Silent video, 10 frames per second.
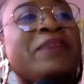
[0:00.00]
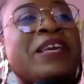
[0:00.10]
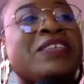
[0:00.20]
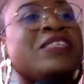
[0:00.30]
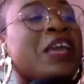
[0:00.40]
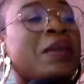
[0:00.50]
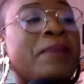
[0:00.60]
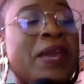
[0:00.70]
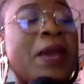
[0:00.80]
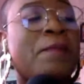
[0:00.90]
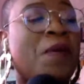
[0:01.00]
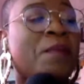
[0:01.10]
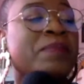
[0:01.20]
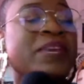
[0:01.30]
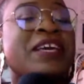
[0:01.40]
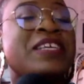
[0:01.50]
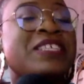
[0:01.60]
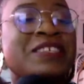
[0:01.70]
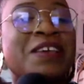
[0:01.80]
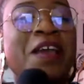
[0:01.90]
because I can pick up on
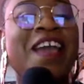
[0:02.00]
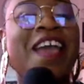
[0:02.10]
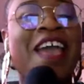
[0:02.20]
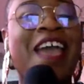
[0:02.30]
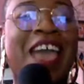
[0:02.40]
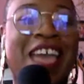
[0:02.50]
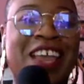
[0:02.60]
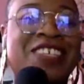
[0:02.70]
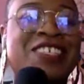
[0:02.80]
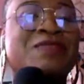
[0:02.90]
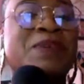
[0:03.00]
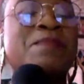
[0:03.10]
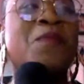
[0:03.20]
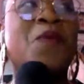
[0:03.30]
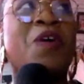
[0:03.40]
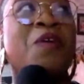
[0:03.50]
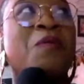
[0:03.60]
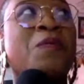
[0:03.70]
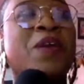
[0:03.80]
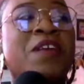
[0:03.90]
BS and just be more
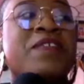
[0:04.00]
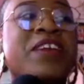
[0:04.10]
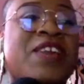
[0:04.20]
aware of it.